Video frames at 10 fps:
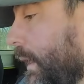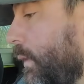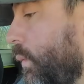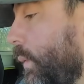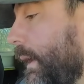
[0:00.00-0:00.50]

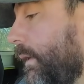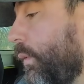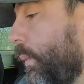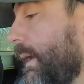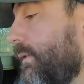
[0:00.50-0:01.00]
out where
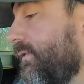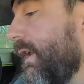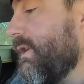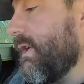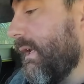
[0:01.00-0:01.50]
the radio
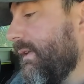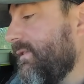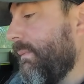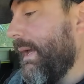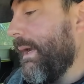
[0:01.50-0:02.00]
station, at
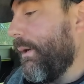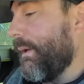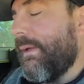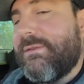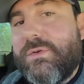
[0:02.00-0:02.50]
least in my
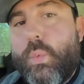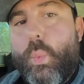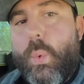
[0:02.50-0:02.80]
area, that's on